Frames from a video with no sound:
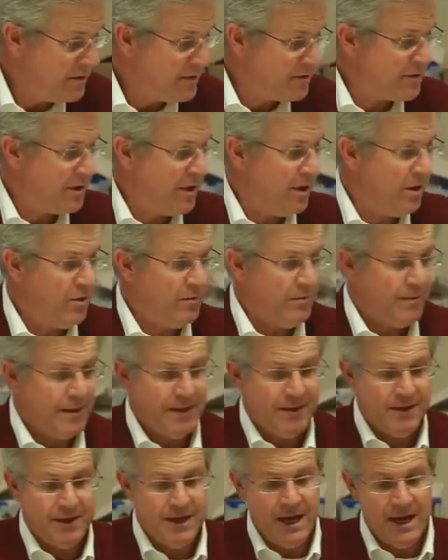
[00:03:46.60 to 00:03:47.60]
So
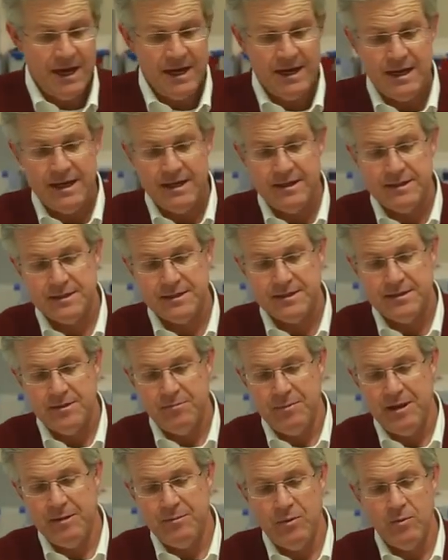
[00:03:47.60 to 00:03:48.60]
in the 90s,
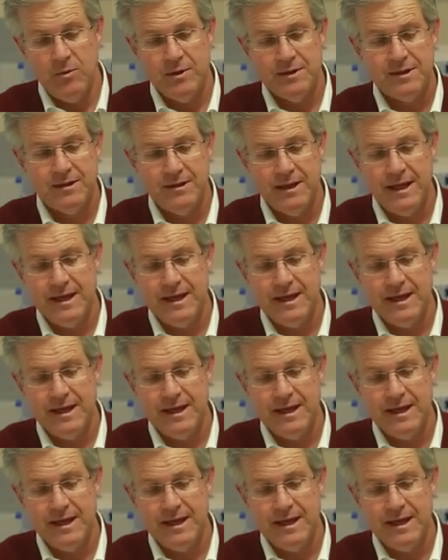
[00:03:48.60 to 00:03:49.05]
people went to